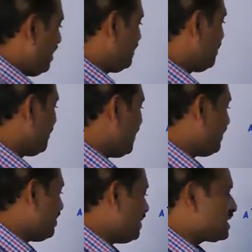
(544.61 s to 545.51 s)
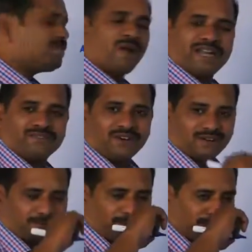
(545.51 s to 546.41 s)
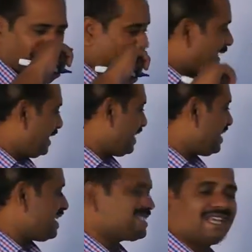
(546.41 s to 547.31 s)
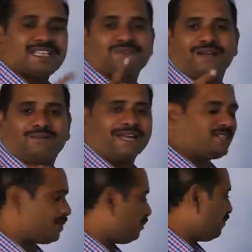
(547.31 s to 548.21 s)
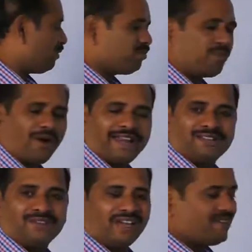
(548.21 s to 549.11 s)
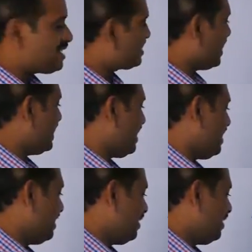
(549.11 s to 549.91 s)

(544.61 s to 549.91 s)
2 by 5 means 0.4. 30 degrees is 1 by 2. 0.5 is 30.